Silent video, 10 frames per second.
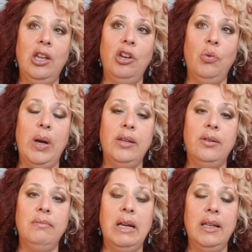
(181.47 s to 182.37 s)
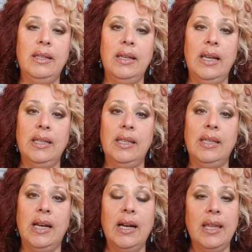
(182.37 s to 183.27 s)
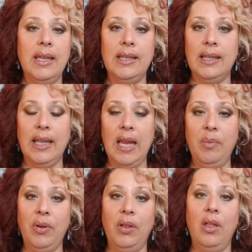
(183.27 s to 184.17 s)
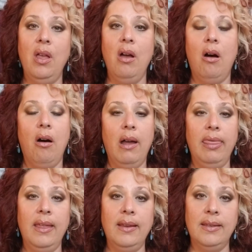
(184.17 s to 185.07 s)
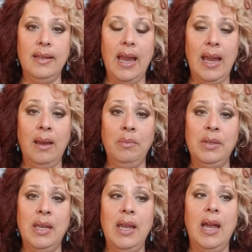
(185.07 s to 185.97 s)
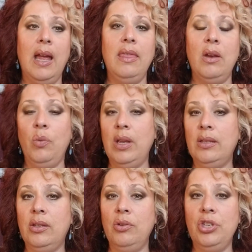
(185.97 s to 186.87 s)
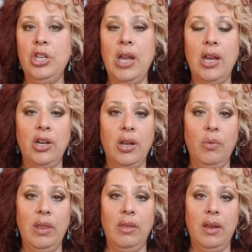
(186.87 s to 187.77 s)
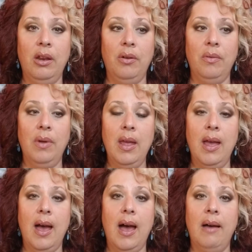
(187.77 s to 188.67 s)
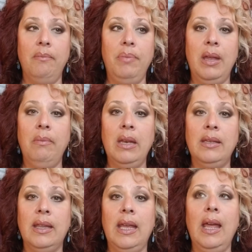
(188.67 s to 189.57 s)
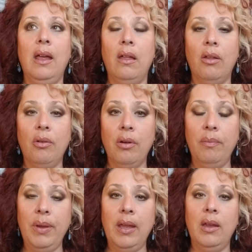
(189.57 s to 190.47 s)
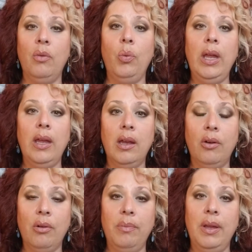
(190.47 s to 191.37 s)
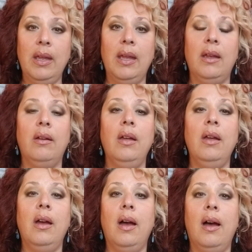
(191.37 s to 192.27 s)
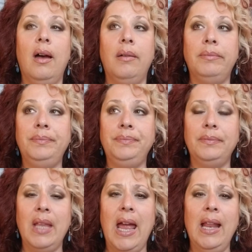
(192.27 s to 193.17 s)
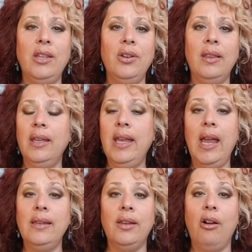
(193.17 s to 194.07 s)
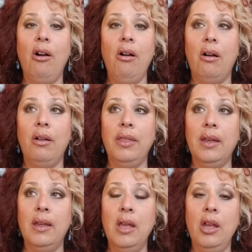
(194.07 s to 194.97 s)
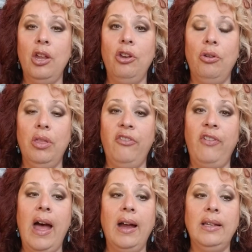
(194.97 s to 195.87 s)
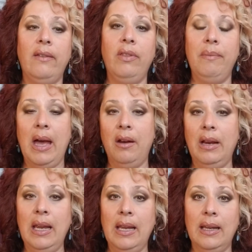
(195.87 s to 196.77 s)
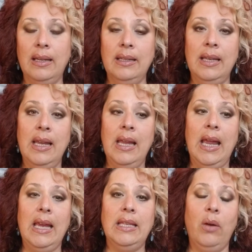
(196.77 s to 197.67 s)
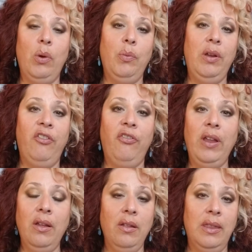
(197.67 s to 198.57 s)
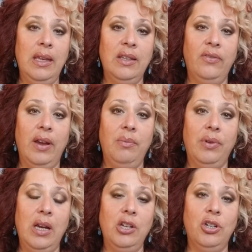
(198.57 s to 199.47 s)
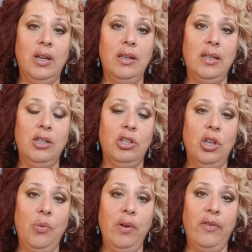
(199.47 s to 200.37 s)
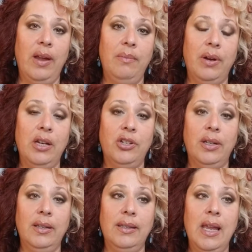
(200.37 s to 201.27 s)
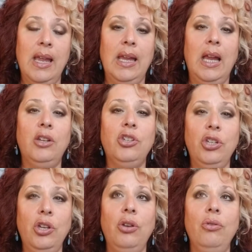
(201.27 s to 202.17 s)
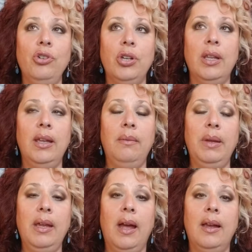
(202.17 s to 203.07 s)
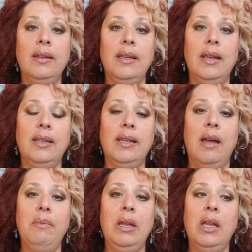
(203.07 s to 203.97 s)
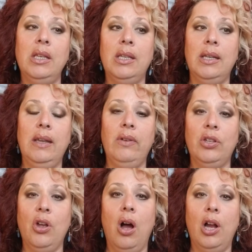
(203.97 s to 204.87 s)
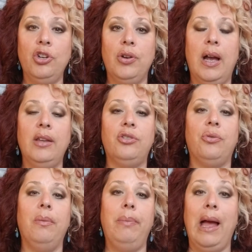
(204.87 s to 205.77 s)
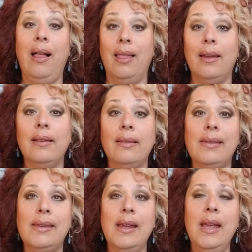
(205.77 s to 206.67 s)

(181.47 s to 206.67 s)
Western medicine has stuck this label on these names, and then we associate it with, being mentally ill or being weak or being, and it's not the case at all. That, the fact of the matter is that when we feel these vibrations, these lower vibrations, it's usually because it's coming in to give us contrast or balance.